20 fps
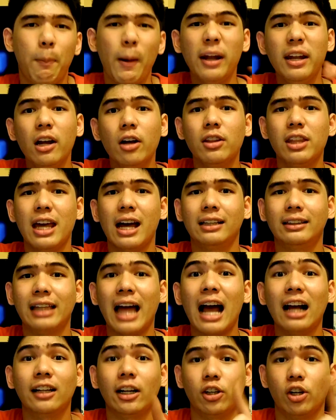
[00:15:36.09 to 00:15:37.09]
Depending on the
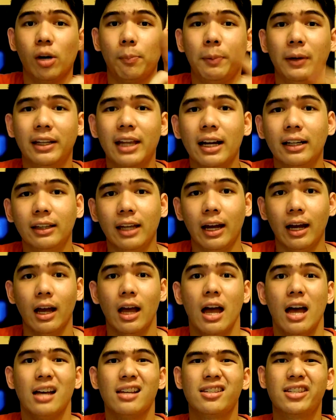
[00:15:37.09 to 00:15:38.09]
attack that you're
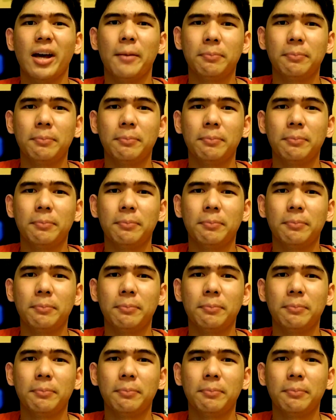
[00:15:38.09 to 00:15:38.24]
predicting,